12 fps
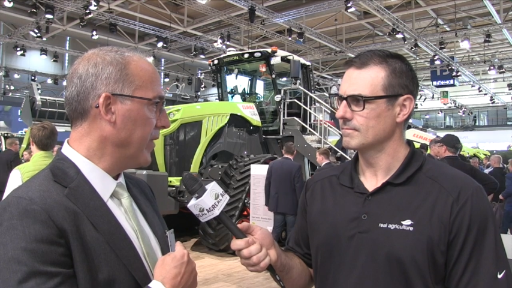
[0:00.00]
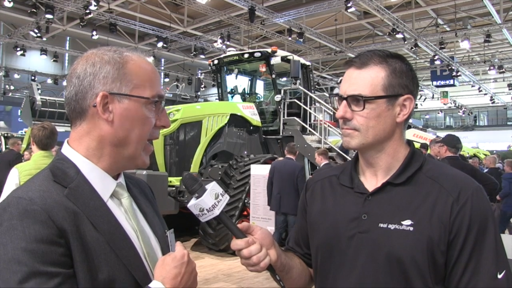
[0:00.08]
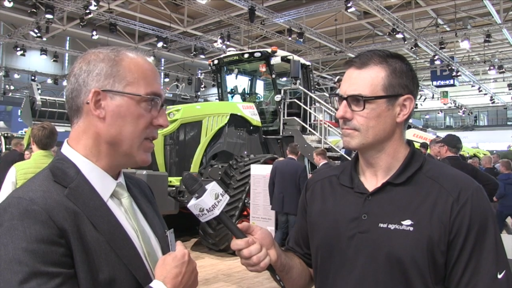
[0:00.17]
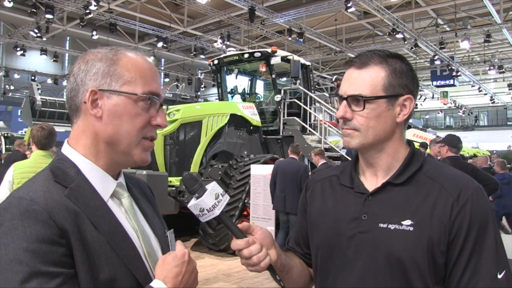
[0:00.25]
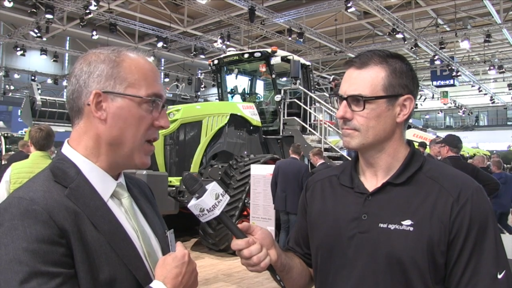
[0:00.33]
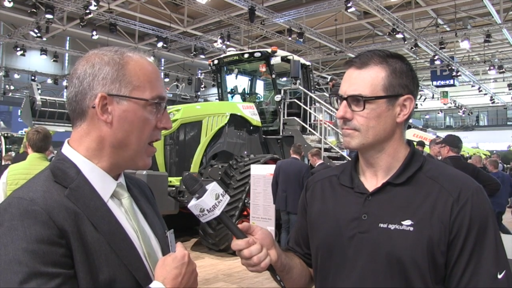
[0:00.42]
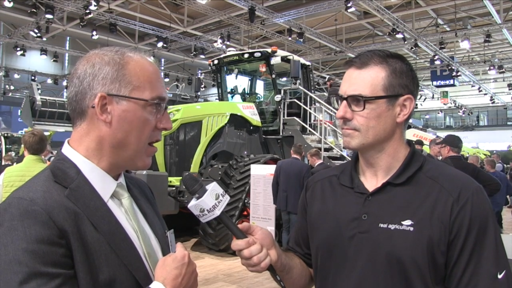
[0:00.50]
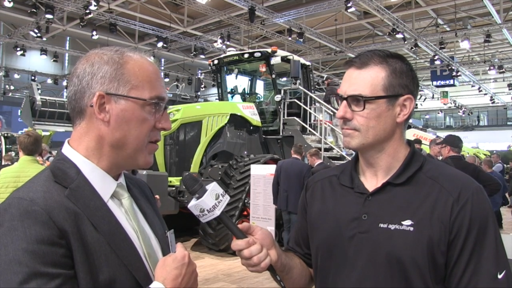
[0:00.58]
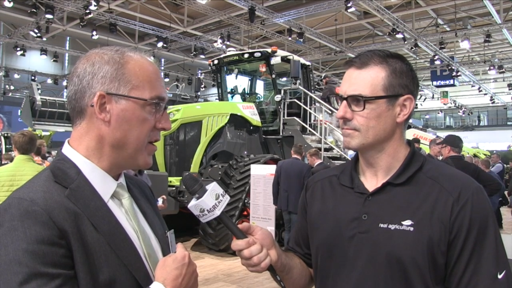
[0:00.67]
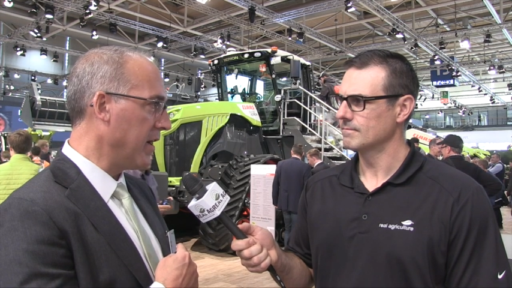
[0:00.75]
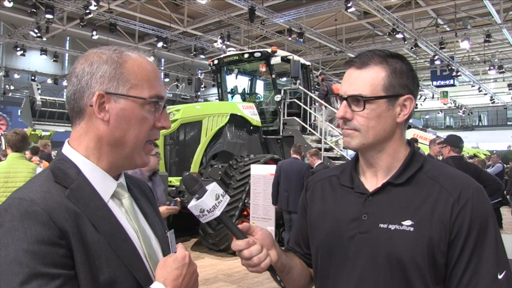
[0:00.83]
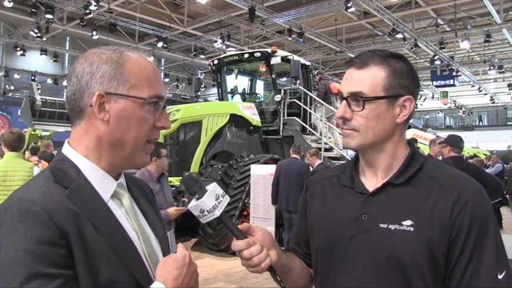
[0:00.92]
Speaker 1: It's not
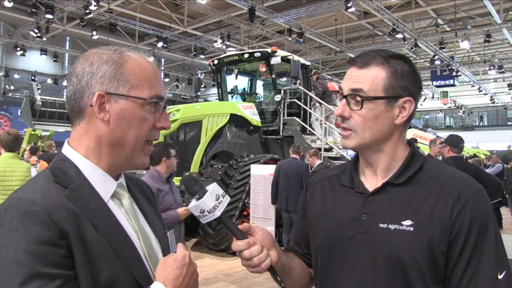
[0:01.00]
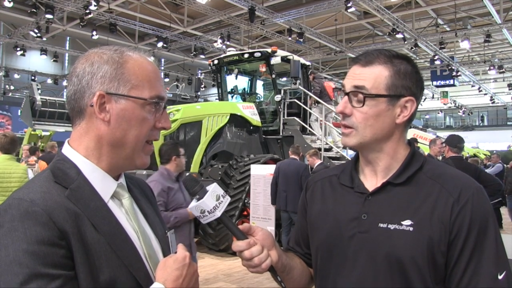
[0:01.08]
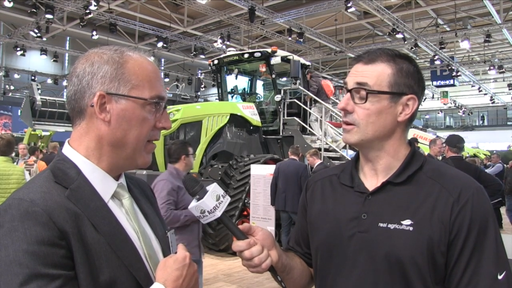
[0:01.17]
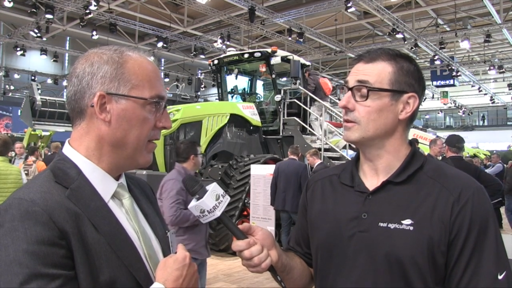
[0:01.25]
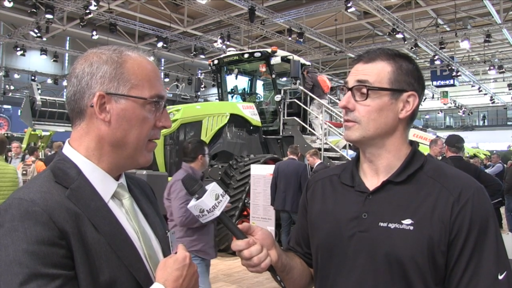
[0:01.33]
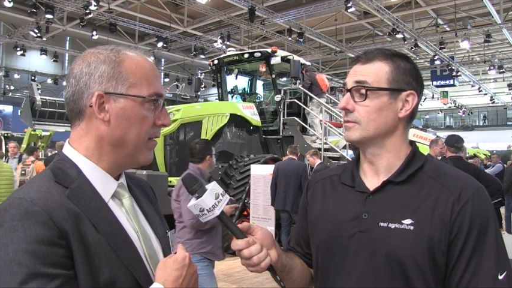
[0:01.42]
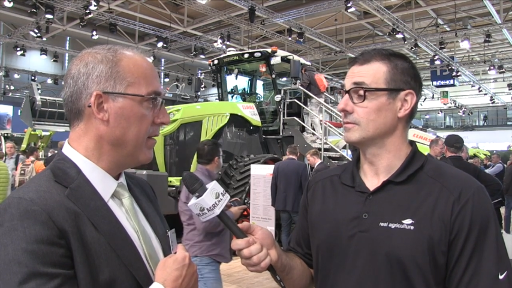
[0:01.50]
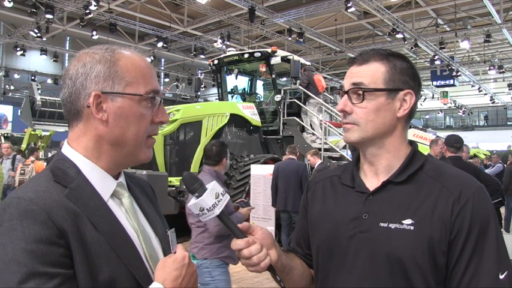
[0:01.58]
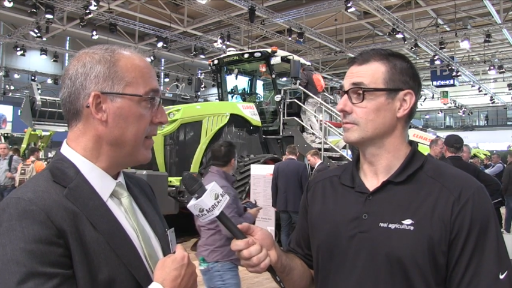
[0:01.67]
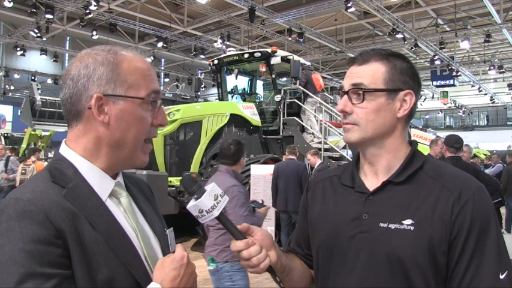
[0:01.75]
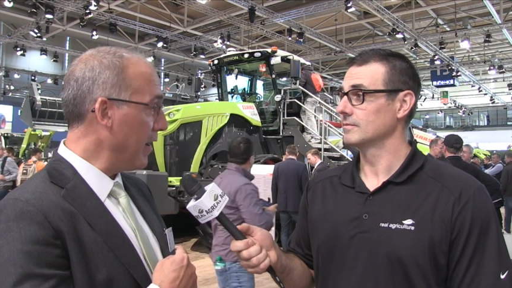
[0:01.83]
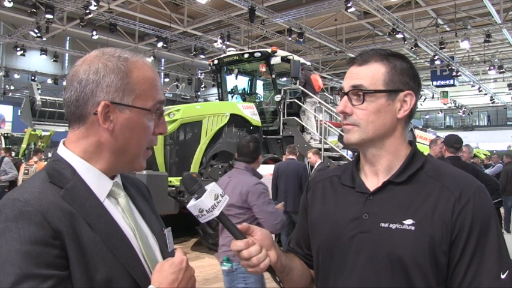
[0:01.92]
articulated. Oh.
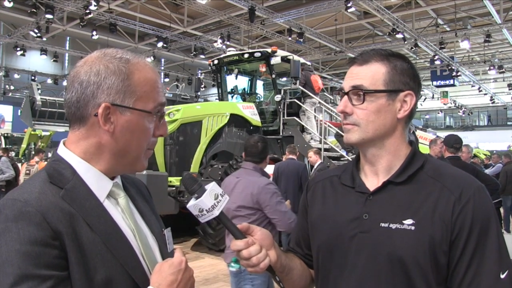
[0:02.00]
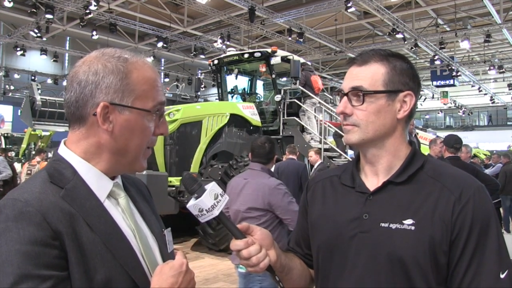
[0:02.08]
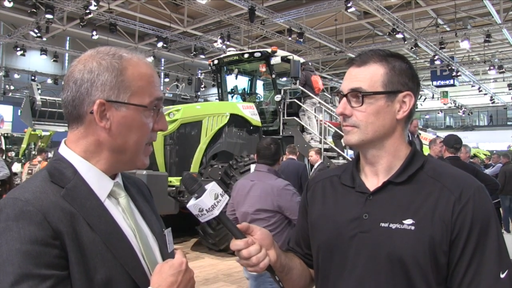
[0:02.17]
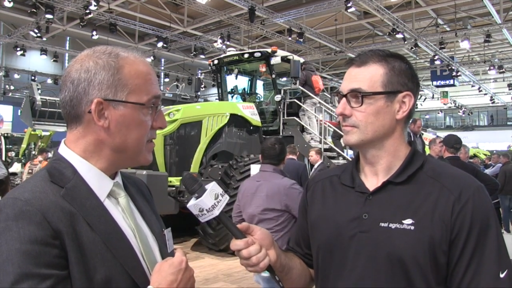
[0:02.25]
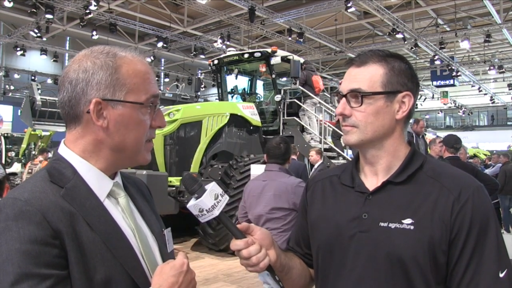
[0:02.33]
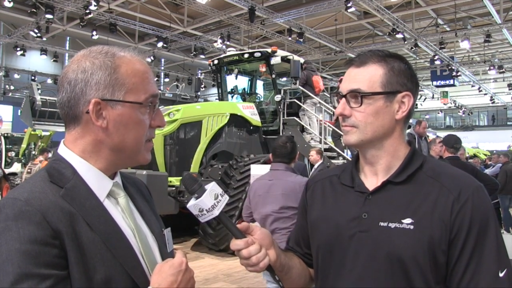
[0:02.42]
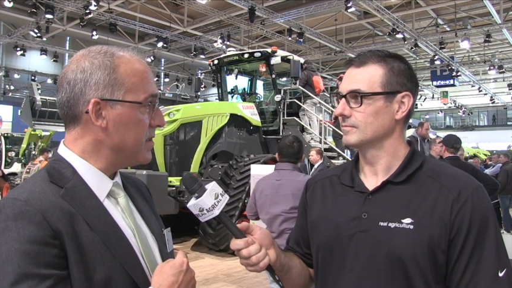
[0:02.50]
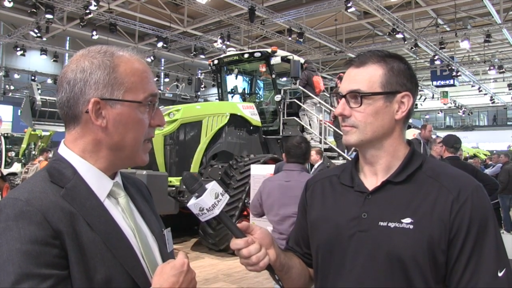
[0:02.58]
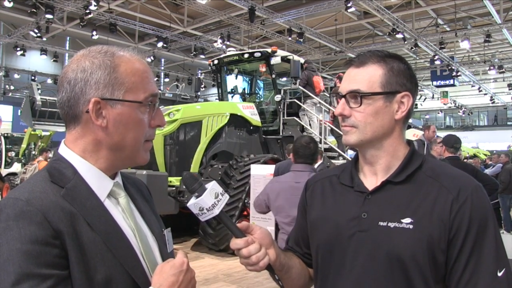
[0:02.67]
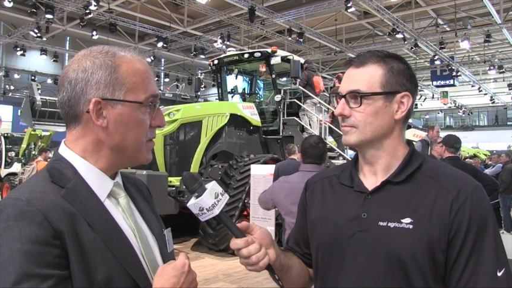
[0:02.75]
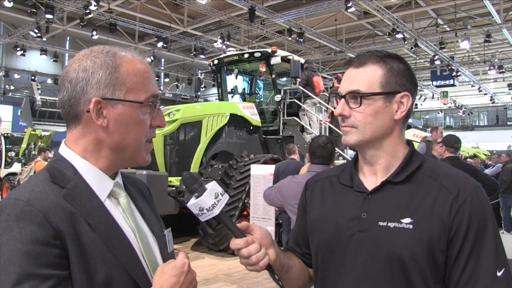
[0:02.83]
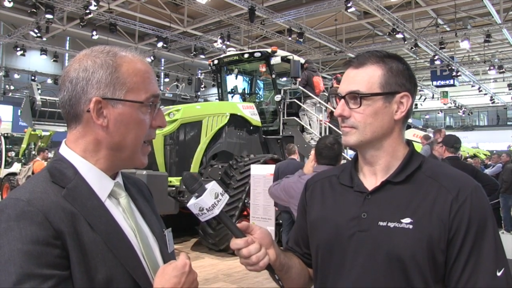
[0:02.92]
Now, it competes in the
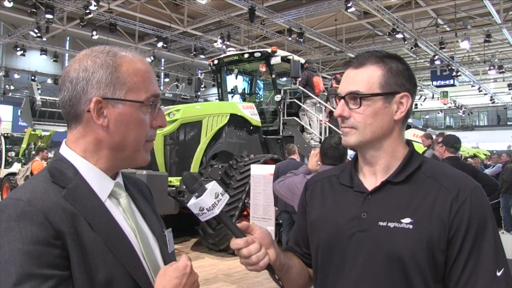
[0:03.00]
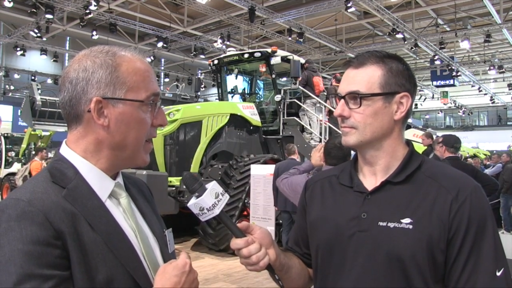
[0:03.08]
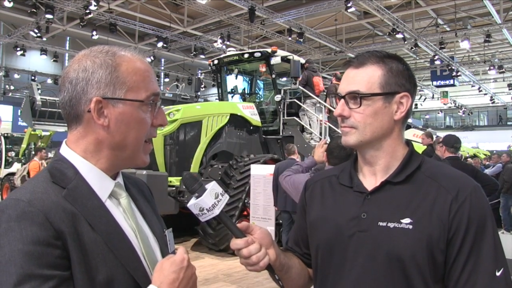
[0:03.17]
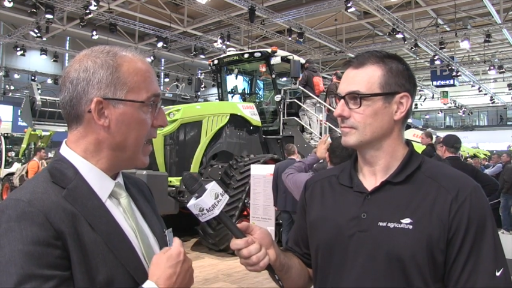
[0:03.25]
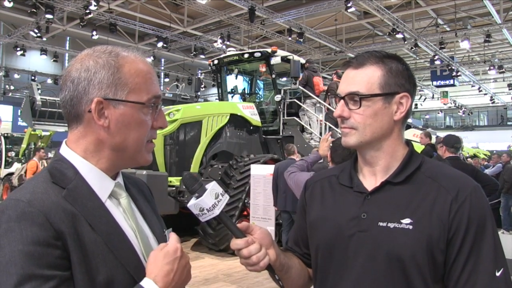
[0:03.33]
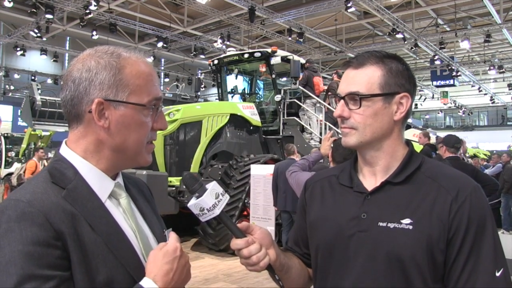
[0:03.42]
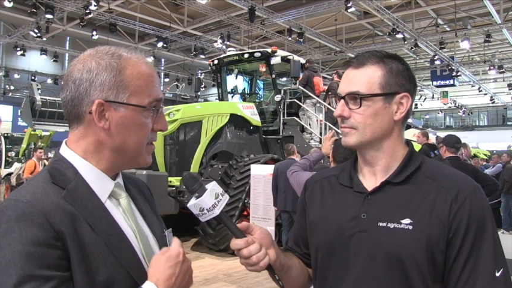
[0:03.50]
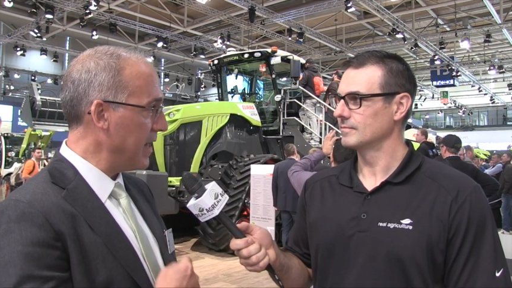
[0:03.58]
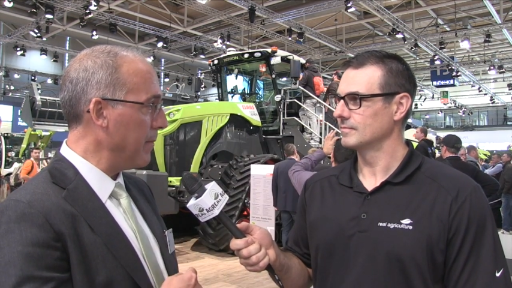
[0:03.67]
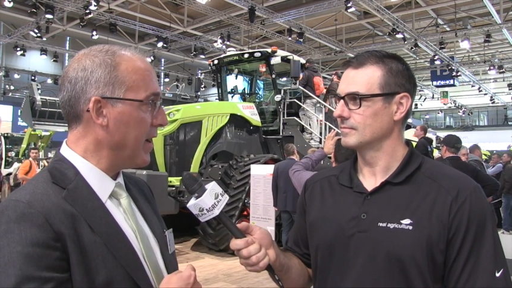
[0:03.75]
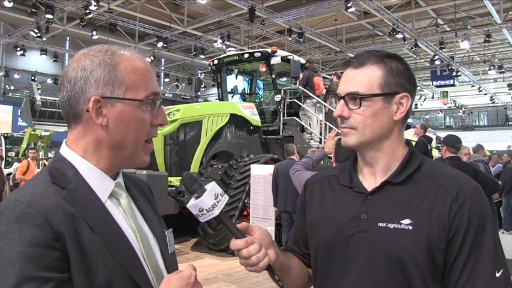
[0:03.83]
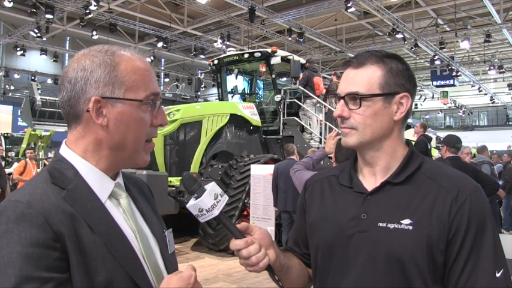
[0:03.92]
same segment. It has the
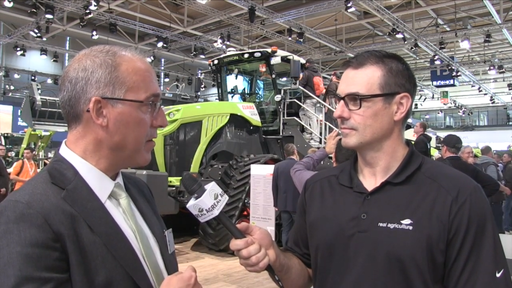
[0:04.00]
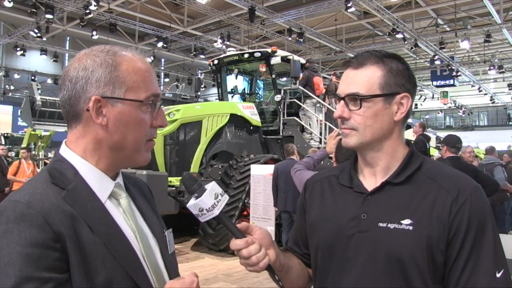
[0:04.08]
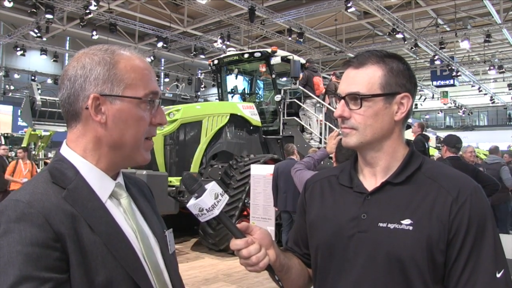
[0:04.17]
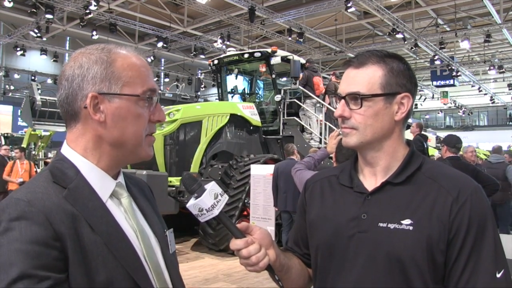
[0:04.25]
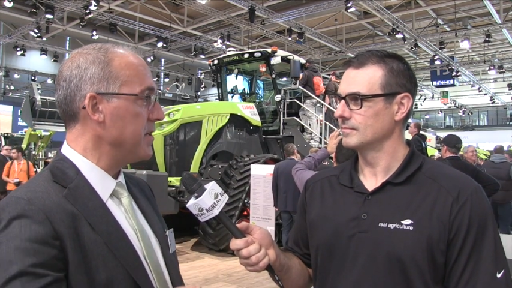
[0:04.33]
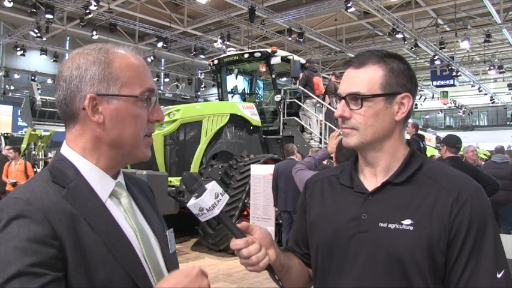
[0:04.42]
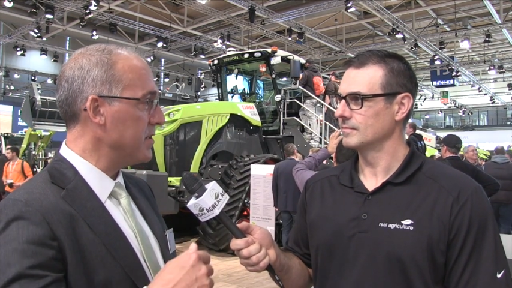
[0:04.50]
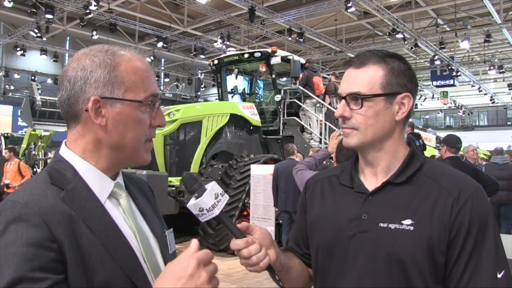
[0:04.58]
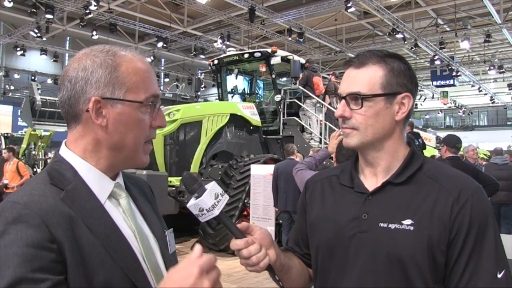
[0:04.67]
same characteristics,